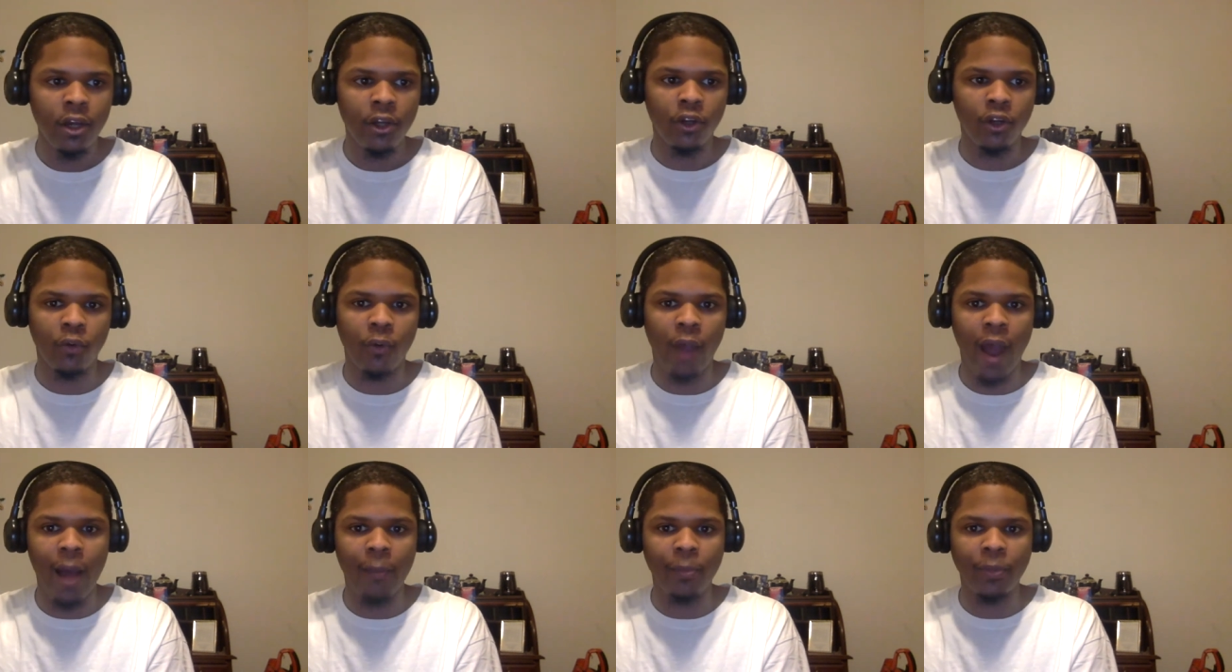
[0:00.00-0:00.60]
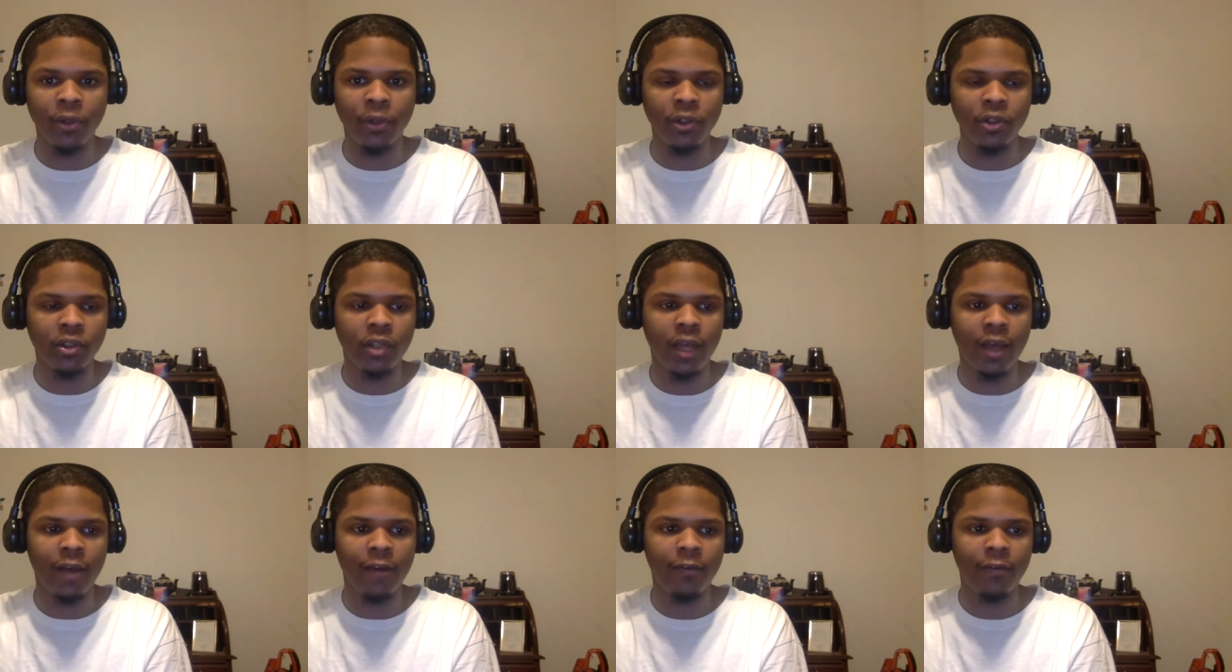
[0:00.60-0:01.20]
The Raptors
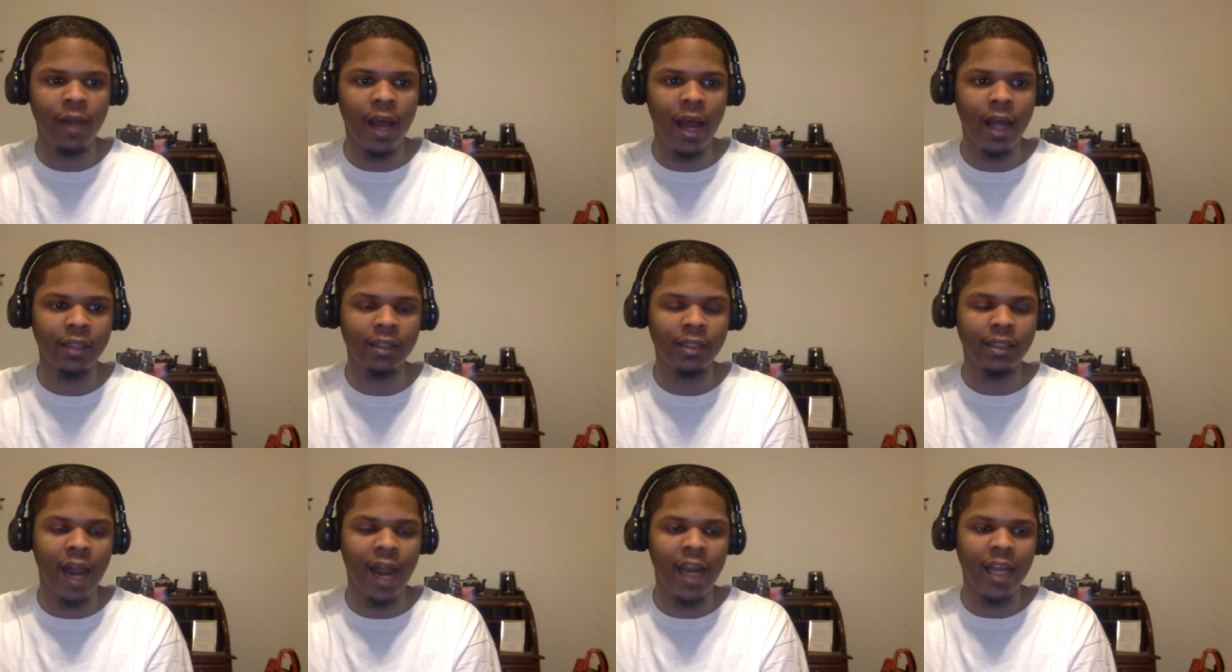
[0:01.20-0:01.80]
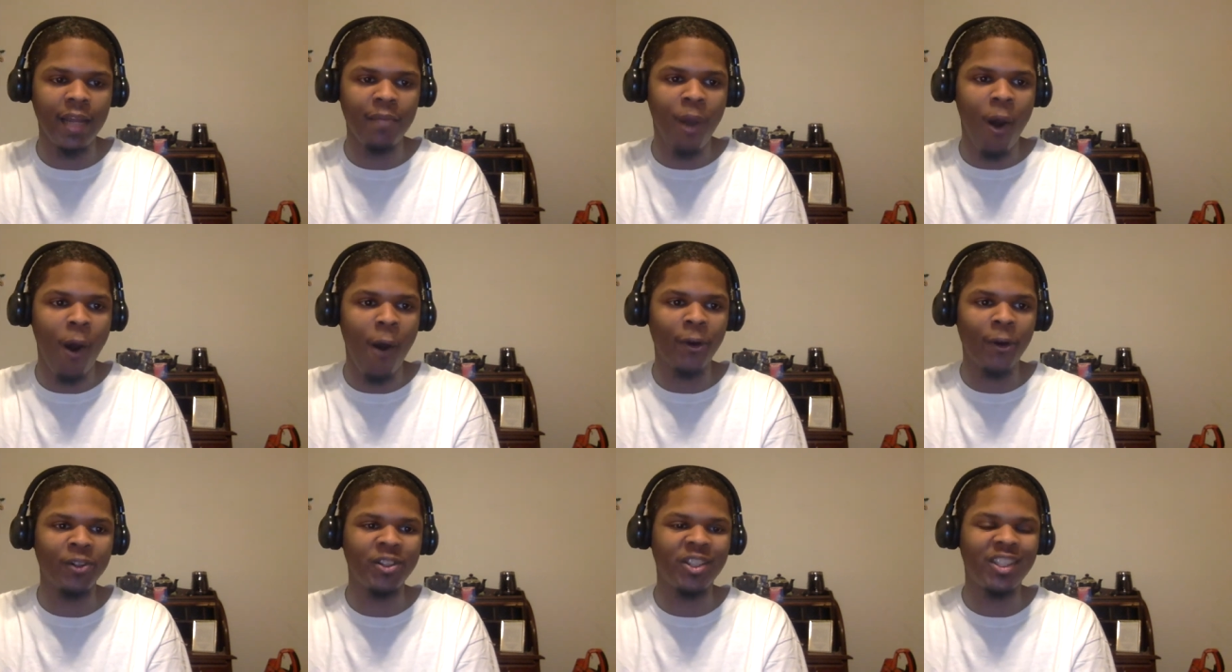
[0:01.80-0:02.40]
have got Scottie
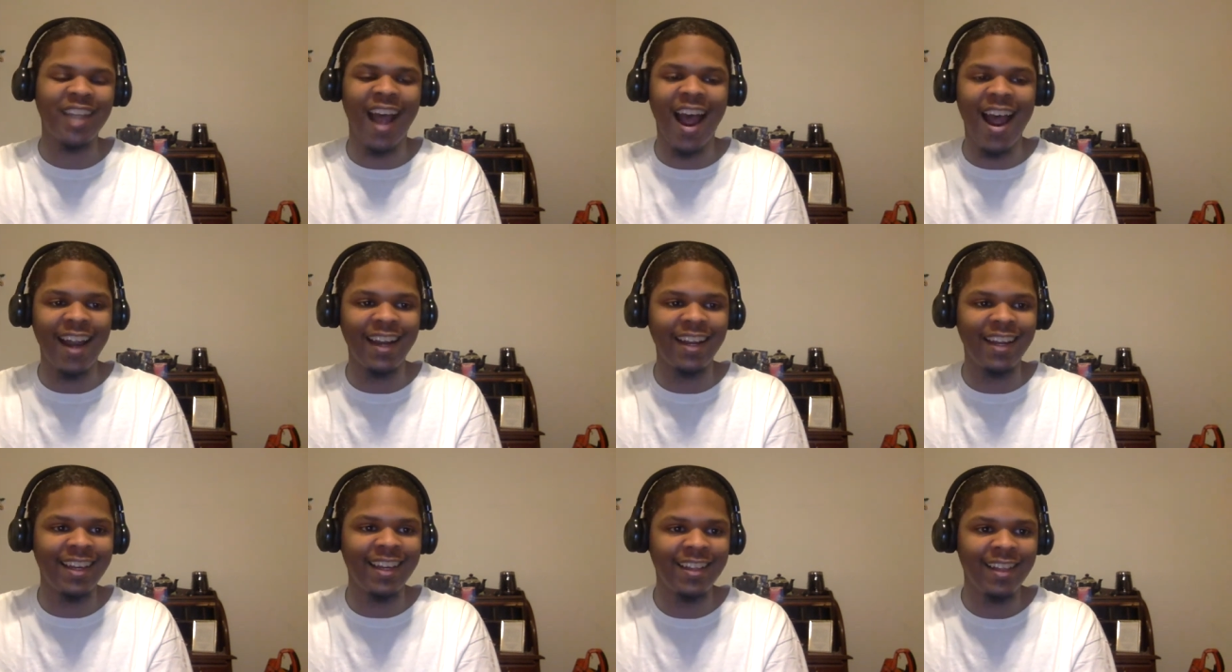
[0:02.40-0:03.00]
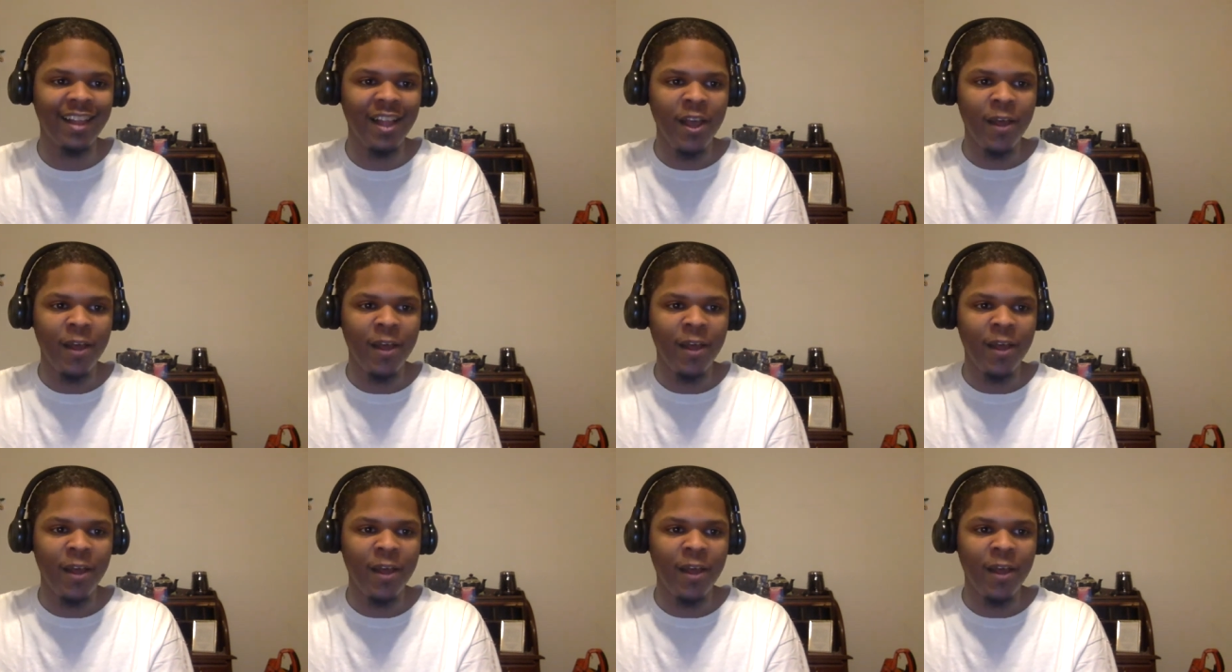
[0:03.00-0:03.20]
Barnes shining,